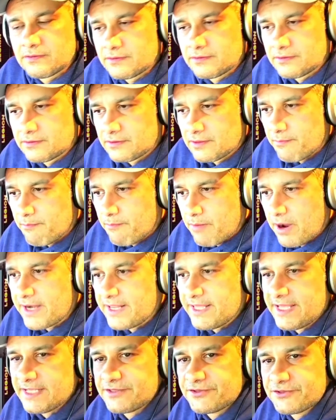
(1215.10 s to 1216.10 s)
The money
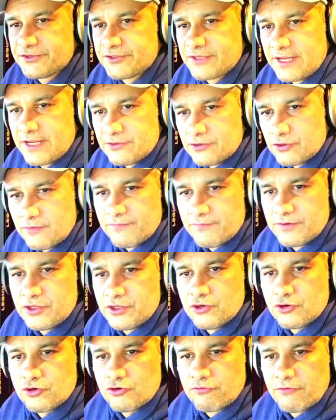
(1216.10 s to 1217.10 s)
gets sent over to
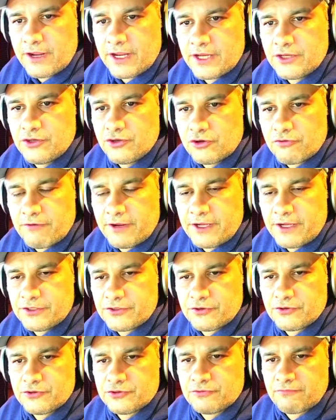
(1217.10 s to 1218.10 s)
Ukraine. Ukraine
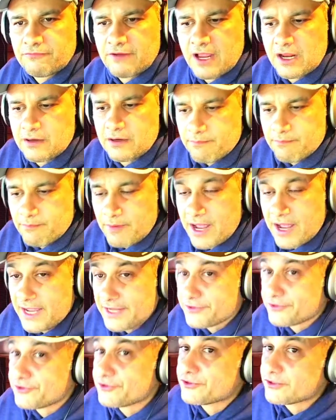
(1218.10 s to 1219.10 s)
turns around and
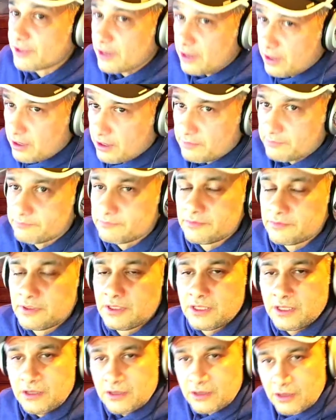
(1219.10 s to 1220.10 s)
buys some
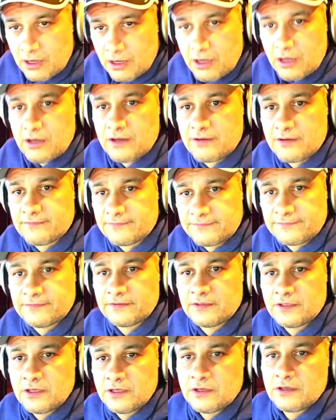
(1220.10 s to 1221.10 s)
of
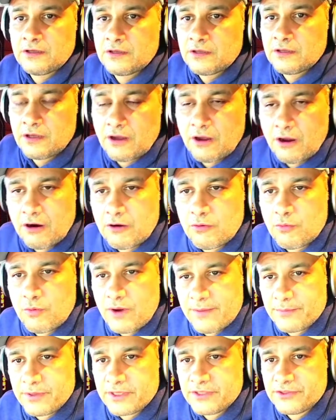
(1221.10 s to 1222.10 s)
our
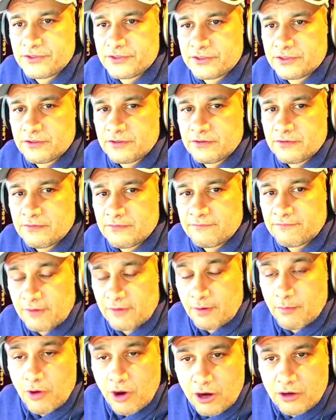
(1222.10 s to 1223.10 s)
weapons
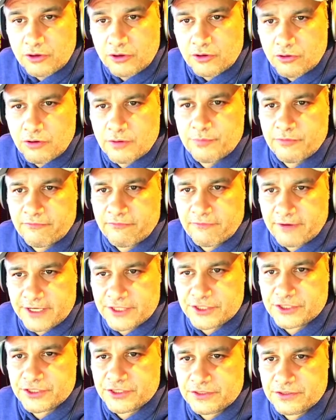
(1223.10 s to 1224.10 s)
from our
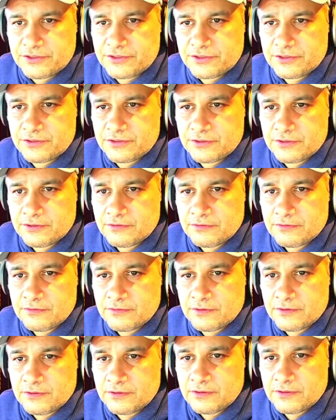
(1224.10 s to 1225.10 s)
corporations,
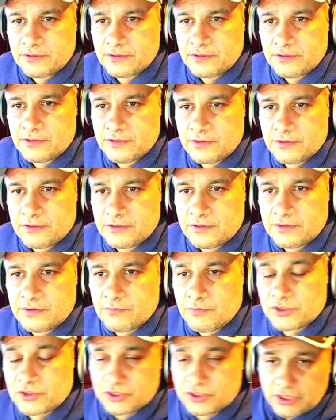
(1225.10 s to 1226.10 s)

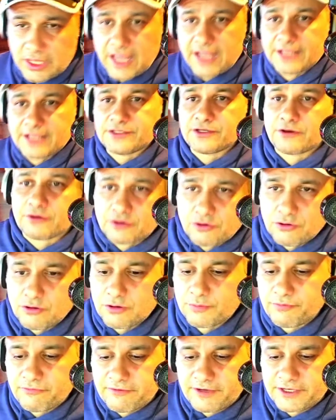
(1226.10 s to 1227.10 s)
which lines our
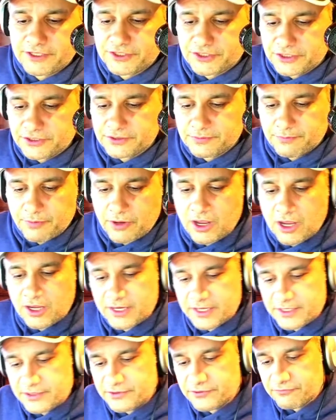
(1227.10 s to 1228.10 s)
corporations'
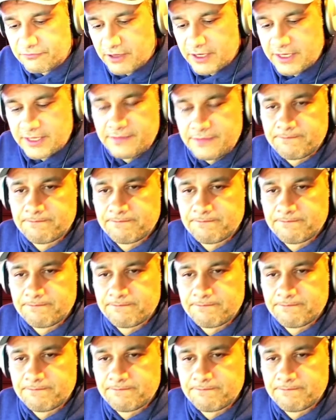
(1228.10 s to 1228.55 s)
pockets, right?